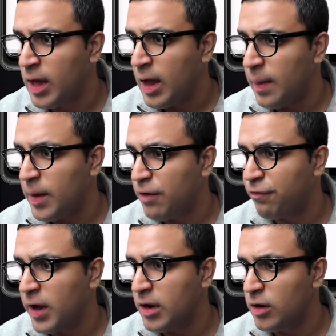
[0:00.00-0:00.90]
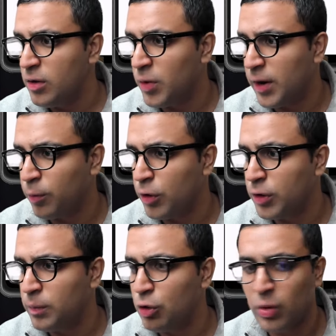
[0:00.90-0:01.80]
And then finally, what I'm going to
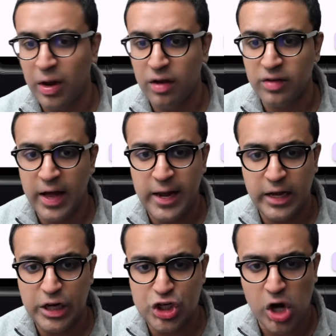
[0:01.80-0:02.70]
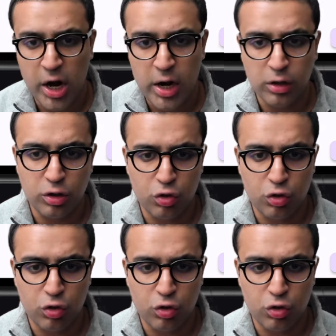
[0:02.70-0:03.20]
be doing is adding a child